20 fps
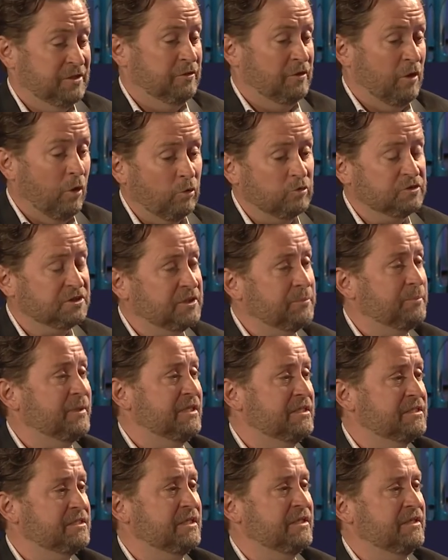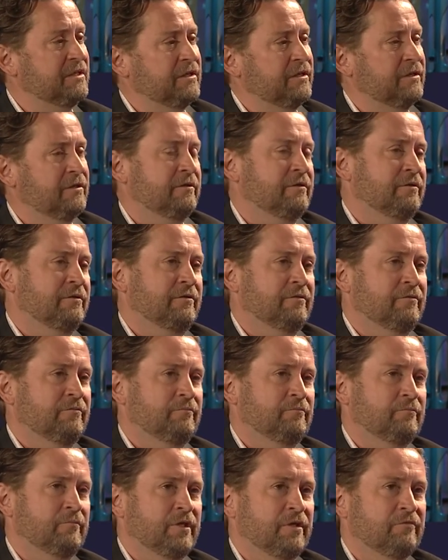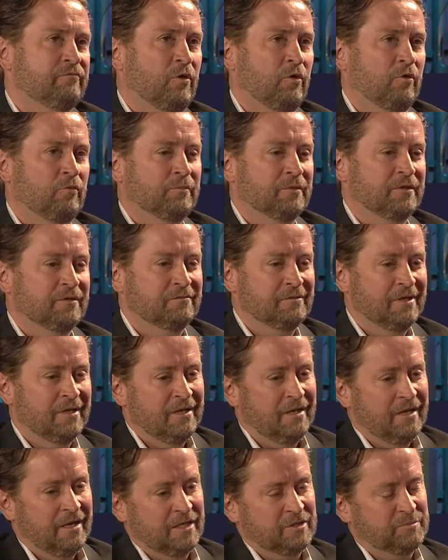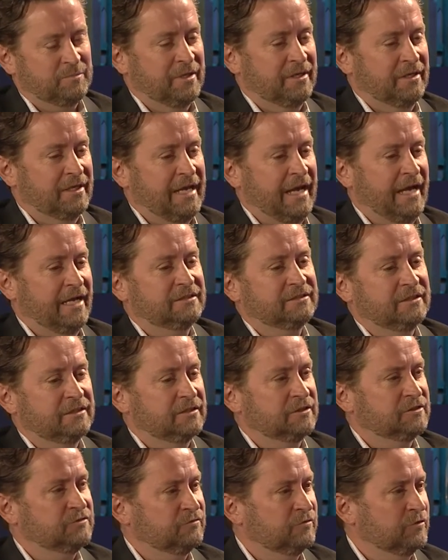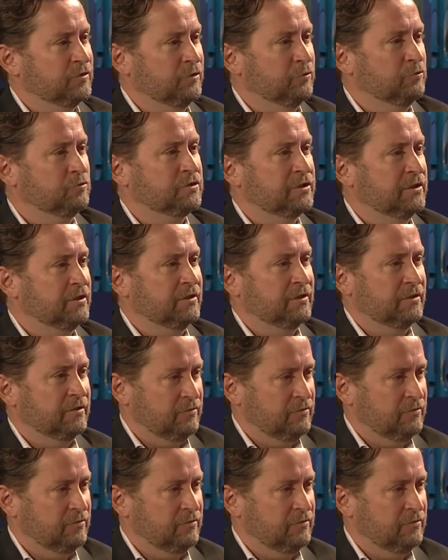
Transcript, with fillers: whole CBDC involvement has been a catalyst for using